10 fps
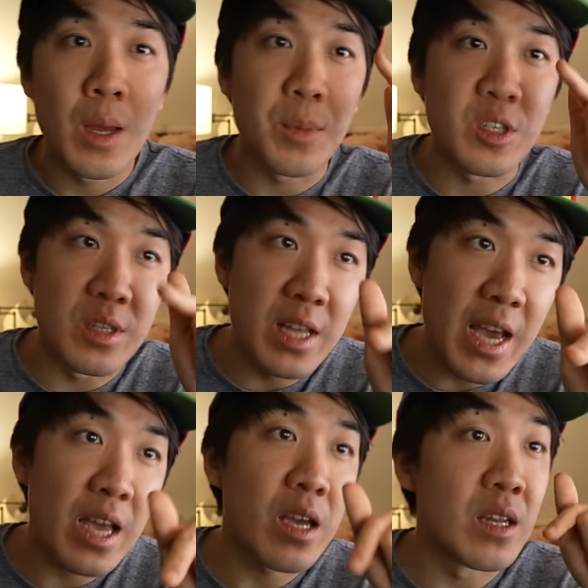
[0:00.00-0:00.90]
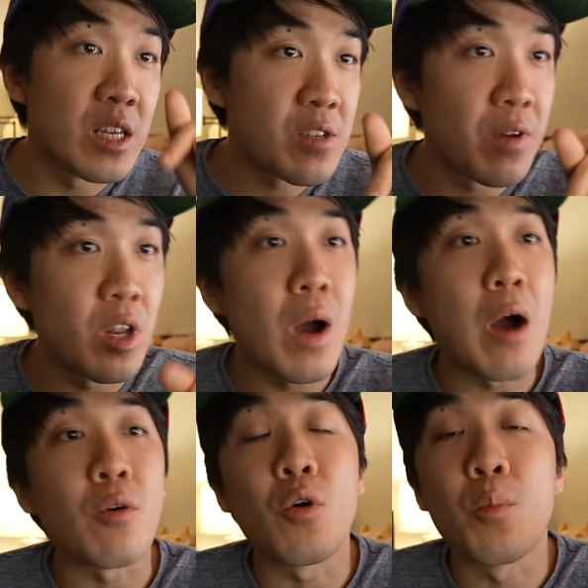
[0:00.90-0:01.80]
but today, in this video,
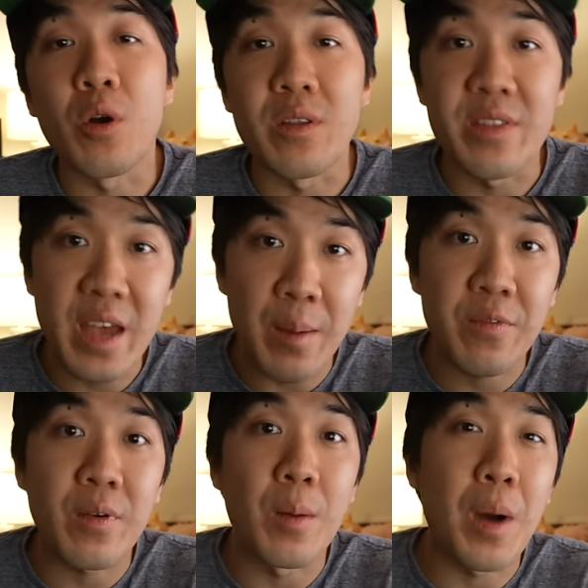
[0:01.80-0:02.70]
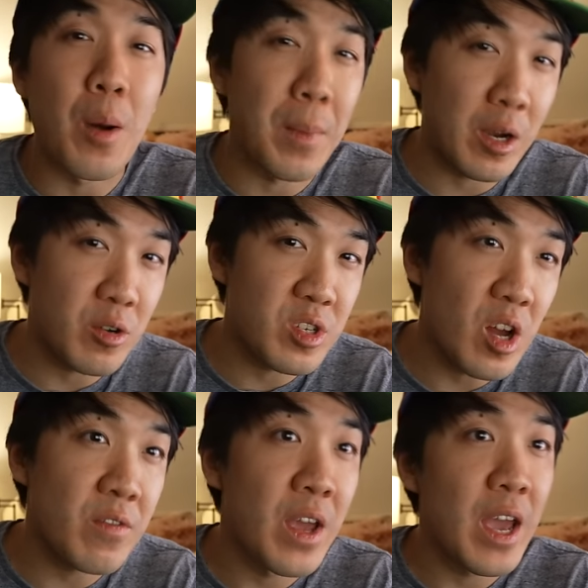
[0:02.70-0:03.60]
I'll go more in depth about
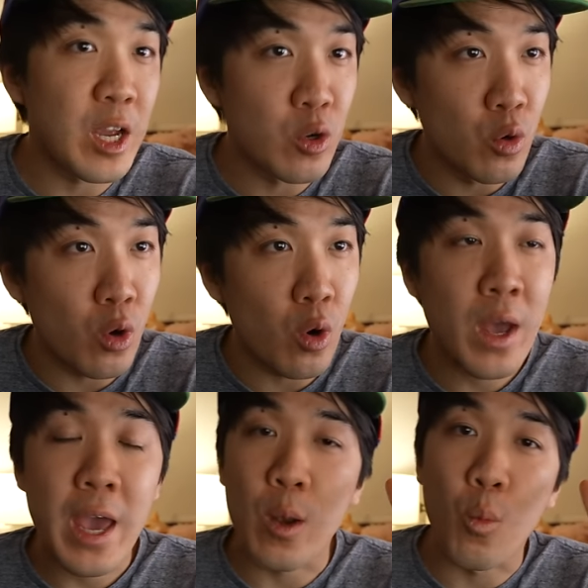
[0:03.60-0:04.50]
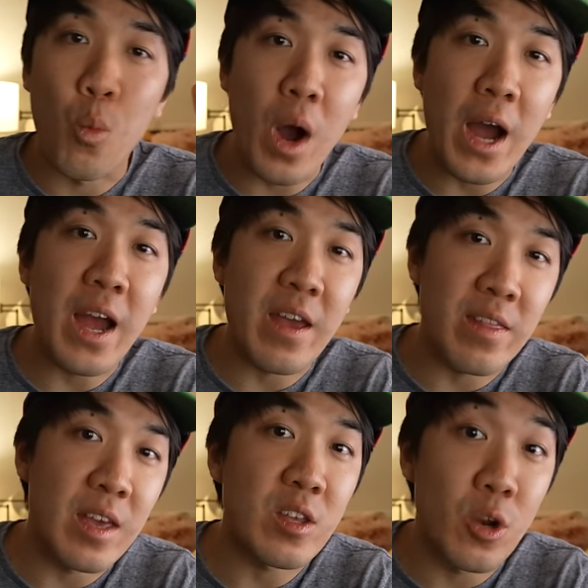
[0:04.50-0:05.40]
Microsoft and Google and why I
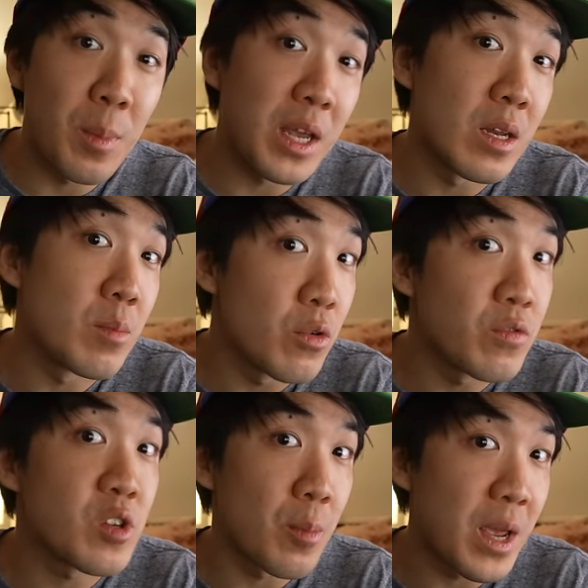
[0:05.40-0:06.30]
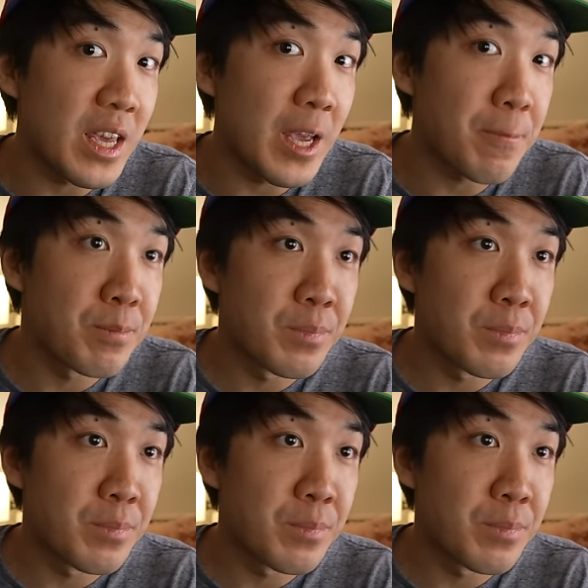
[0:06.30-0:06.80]
think they're making the moves they're making.